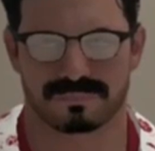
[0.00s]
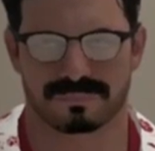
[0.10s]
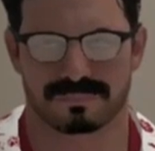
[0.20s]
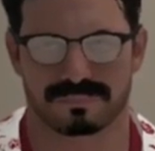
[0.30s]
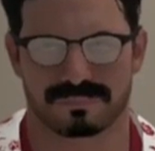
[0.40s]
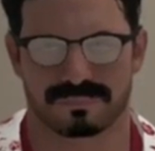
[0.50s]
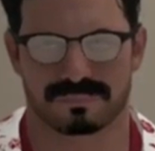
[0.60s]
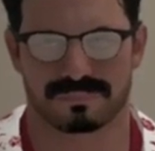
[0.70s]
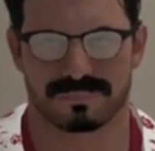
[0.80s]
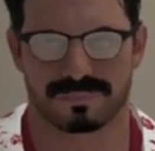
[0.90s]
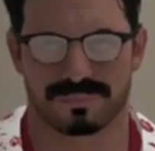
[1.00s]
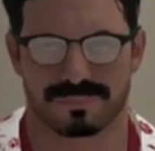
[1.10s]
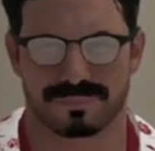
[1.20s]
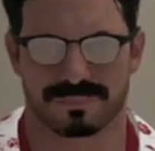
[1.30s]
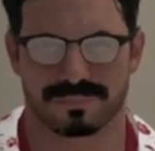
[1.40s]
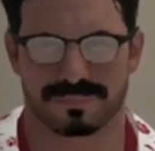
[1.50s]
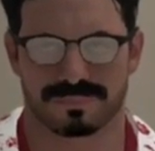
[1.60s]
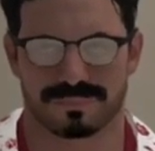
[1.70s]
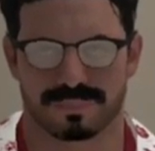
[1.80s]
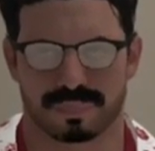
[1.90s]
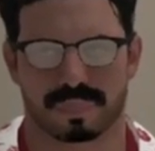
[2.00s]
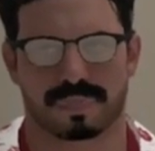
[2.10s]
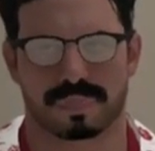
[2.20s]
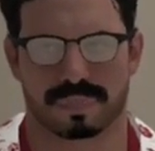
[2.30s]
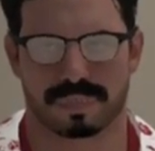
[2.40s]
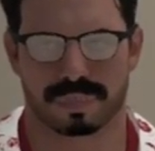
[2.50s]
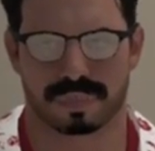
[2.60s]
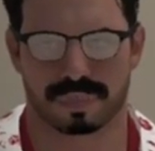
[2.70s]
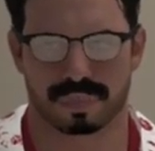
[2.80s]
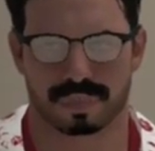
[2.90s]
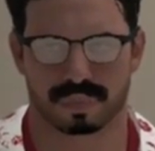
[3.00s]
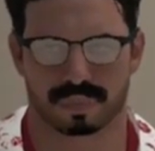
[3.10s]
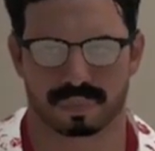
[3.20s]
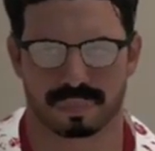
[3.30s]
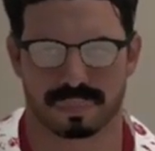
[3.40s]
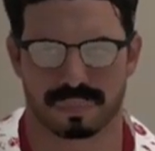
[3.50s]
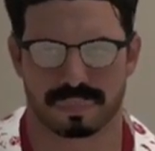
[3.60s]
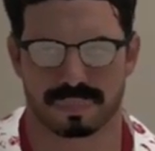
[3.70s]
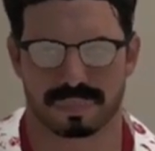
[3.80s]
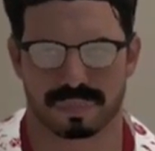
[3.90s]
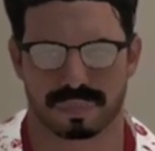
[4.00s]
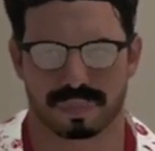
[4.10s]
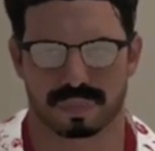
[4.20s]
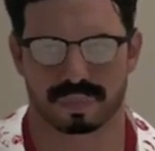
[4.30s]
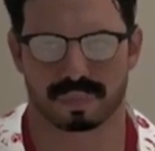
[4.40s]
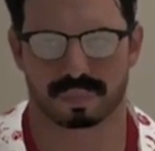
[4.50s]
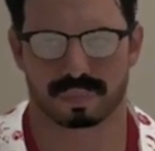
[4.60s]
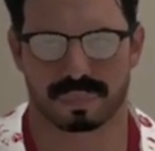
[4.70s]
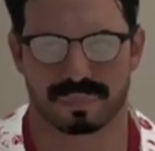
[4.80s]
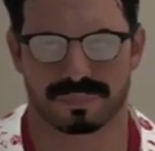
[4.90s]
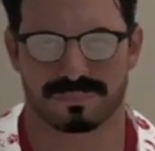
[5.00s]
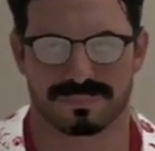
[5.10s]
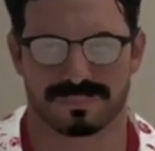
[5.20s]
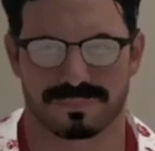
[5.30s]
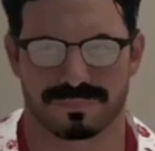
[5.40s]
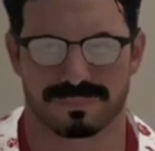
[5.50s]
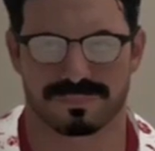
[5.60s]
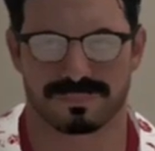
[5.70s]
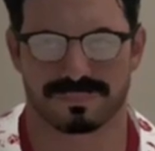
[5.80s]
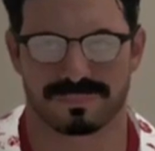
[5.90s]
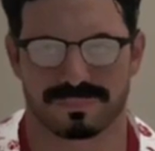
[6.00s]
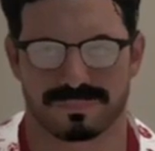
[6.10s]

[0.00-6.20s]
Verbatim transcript: And rest assured, we will ensure that the talent from NXT have a cozy home